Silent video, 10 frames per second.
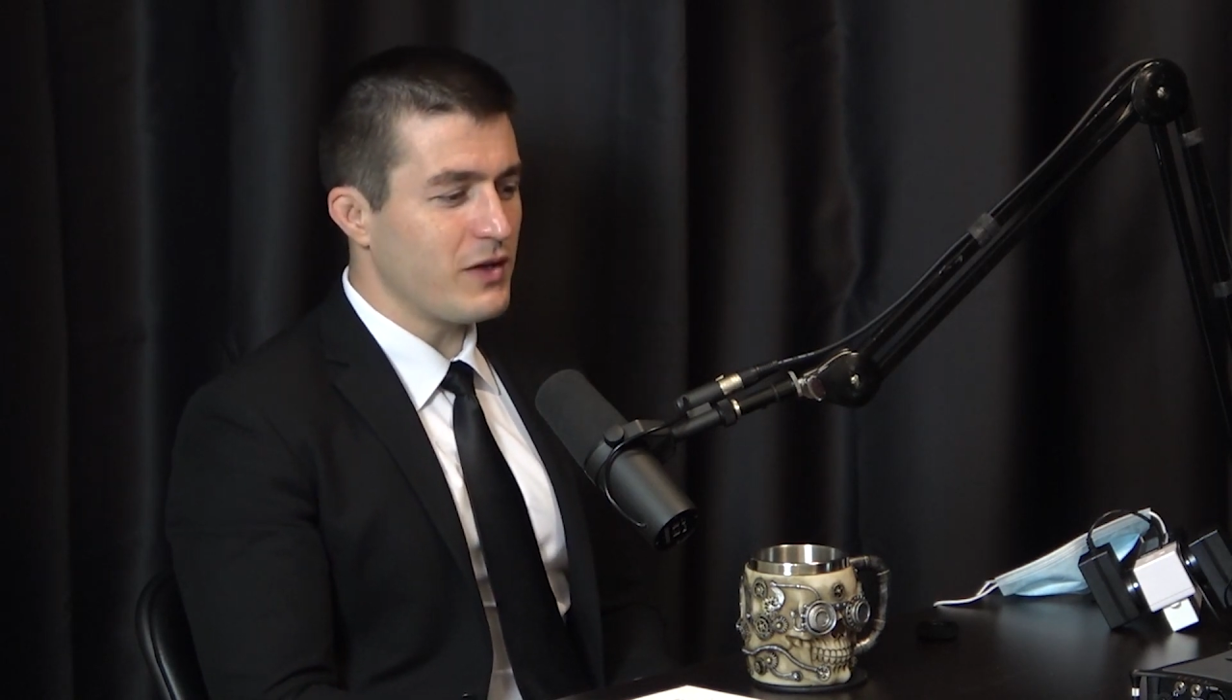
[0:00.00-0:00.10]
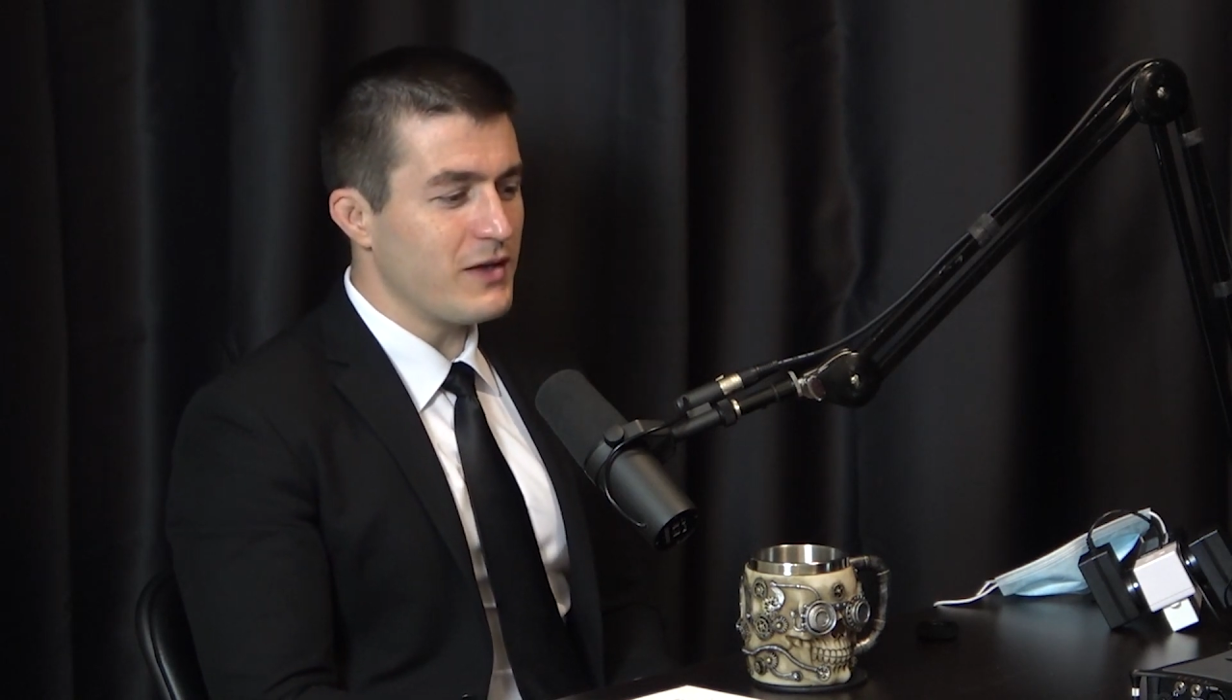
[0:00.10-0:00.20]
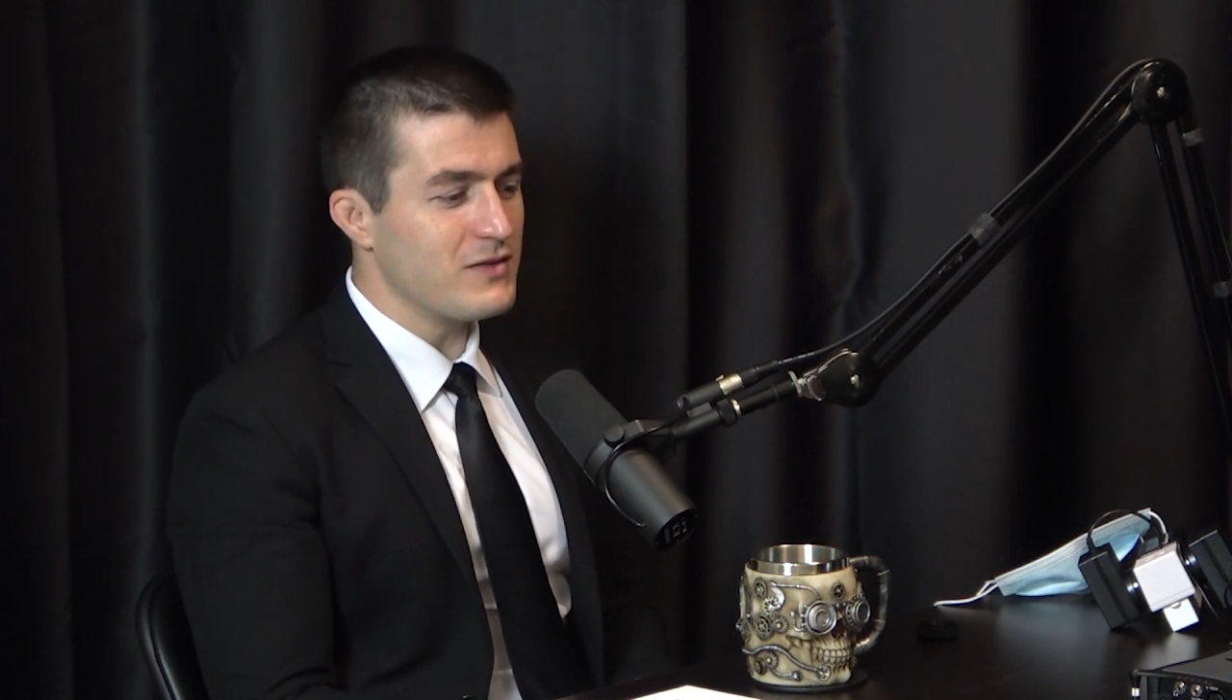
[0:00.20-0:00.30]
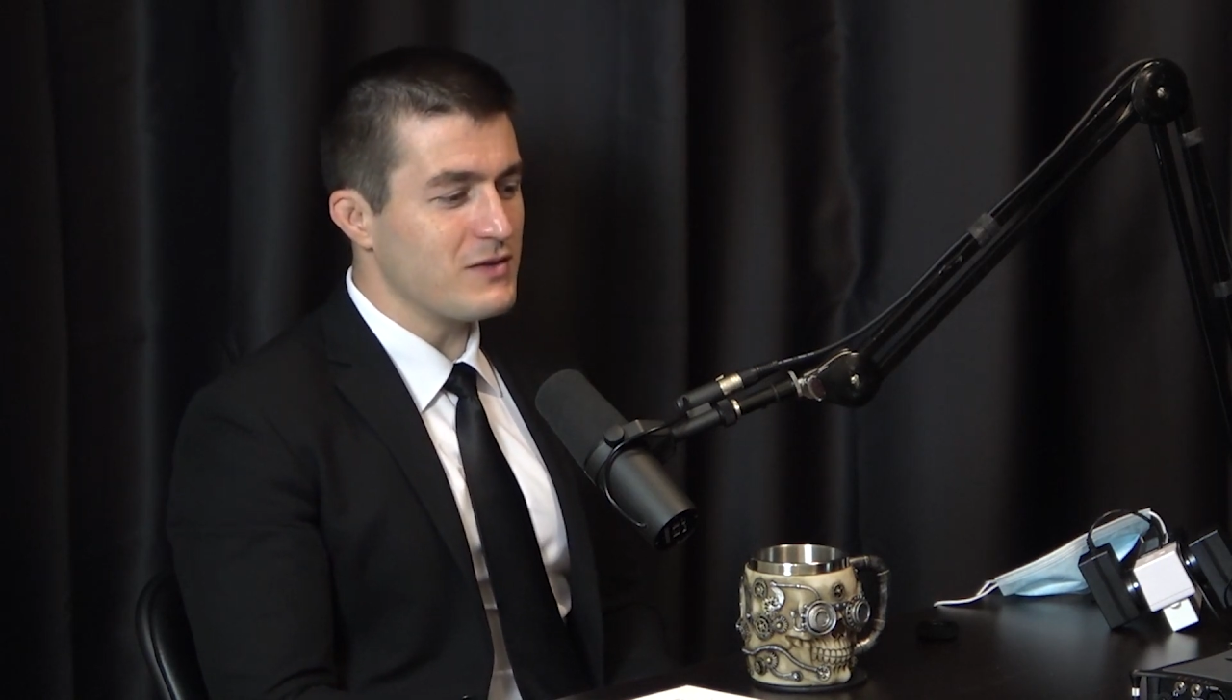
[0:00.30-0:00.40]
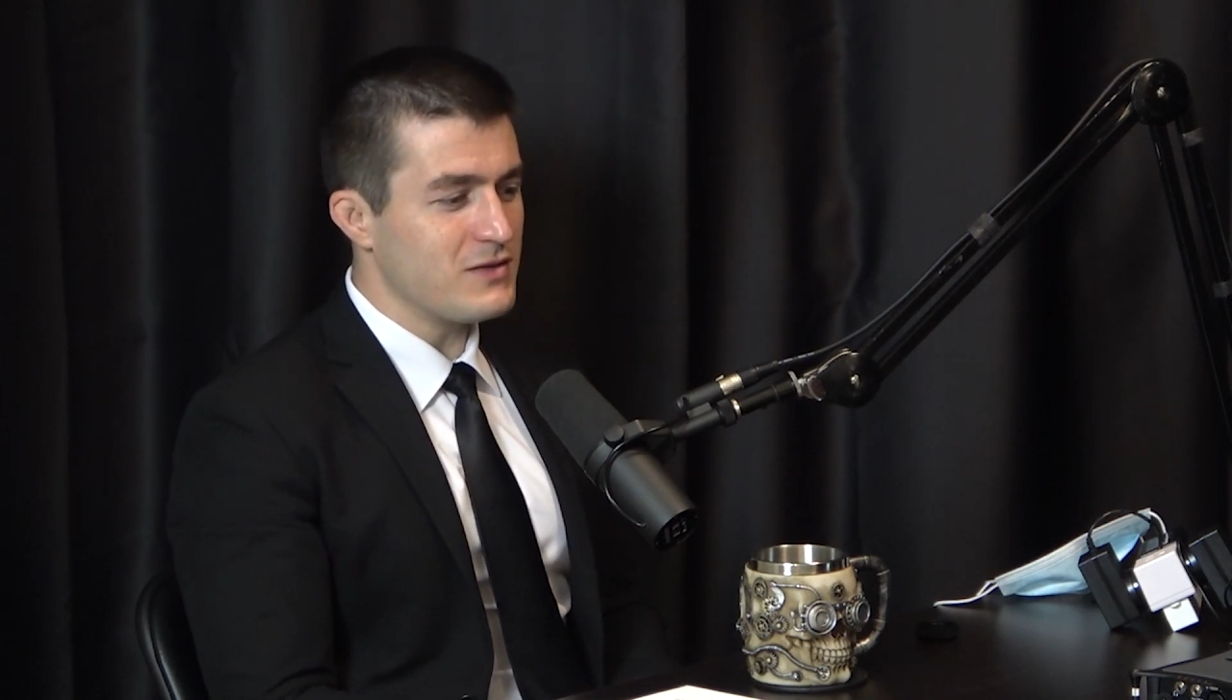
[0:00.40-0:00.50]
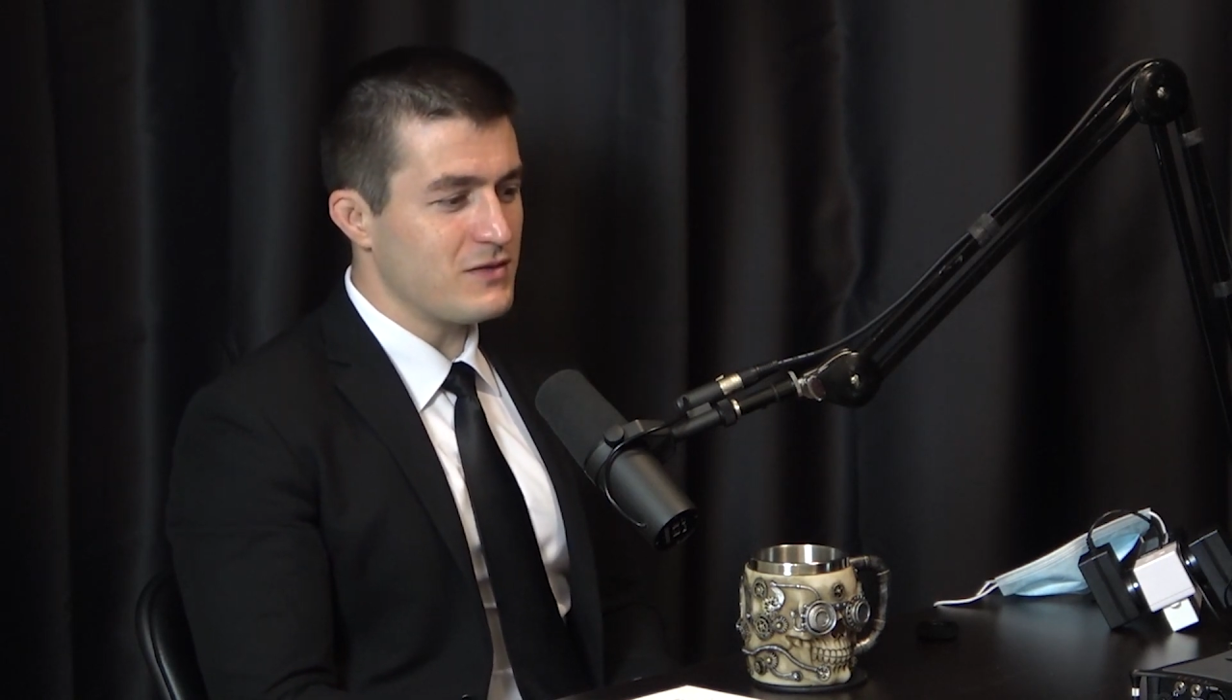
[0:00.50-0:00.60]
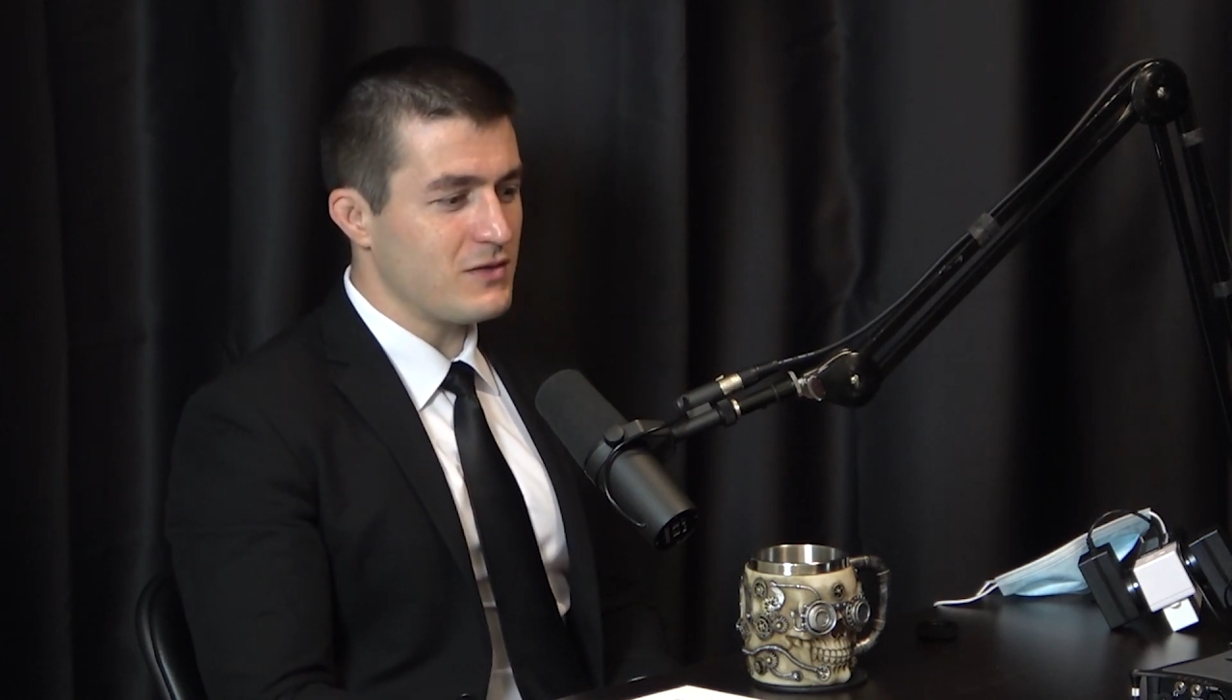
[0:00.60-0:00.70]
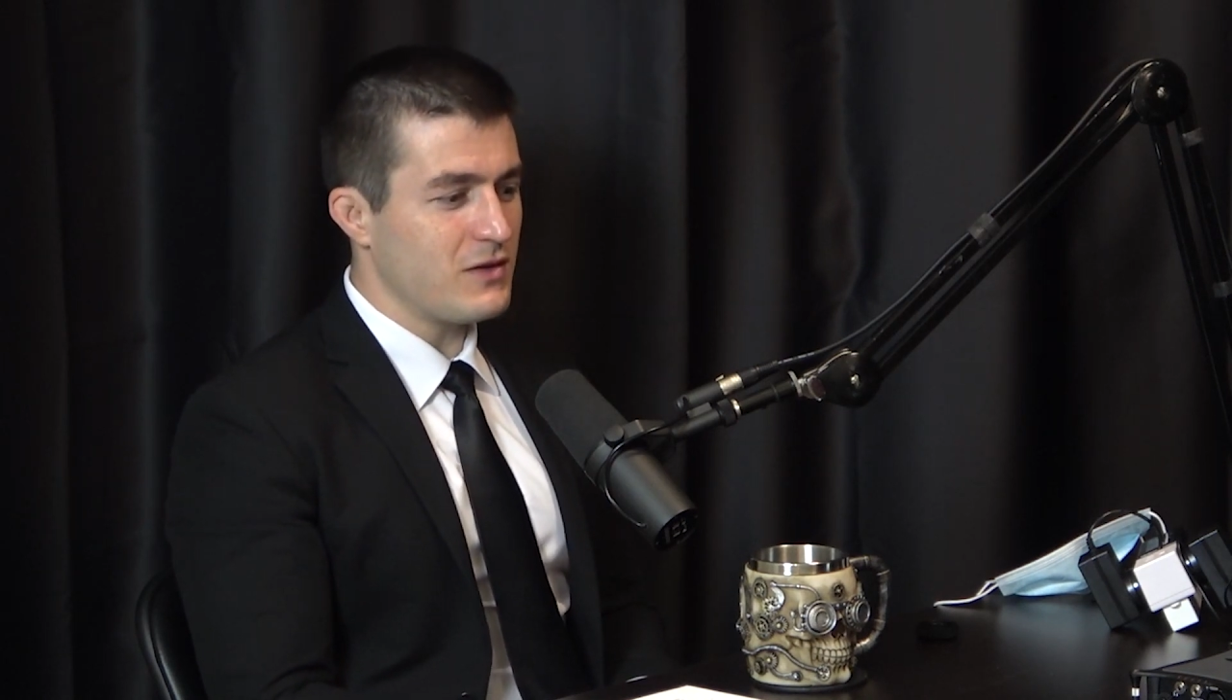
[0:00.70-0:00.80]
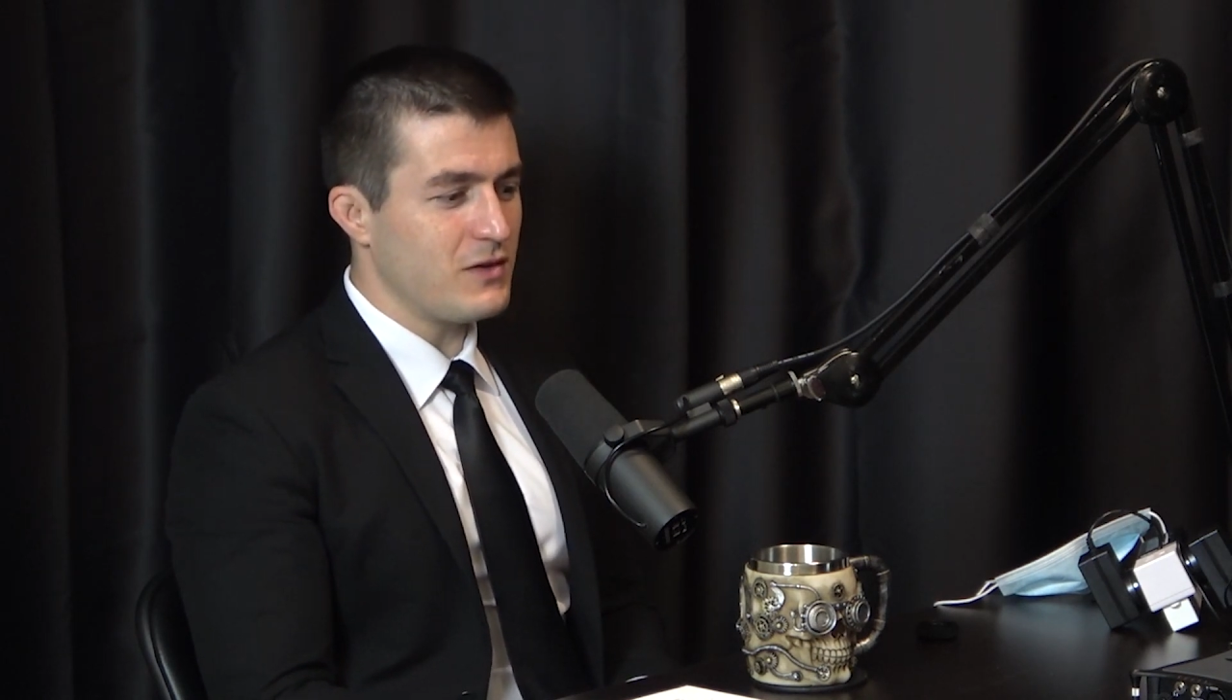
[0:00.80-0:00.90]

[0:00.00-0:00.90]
hints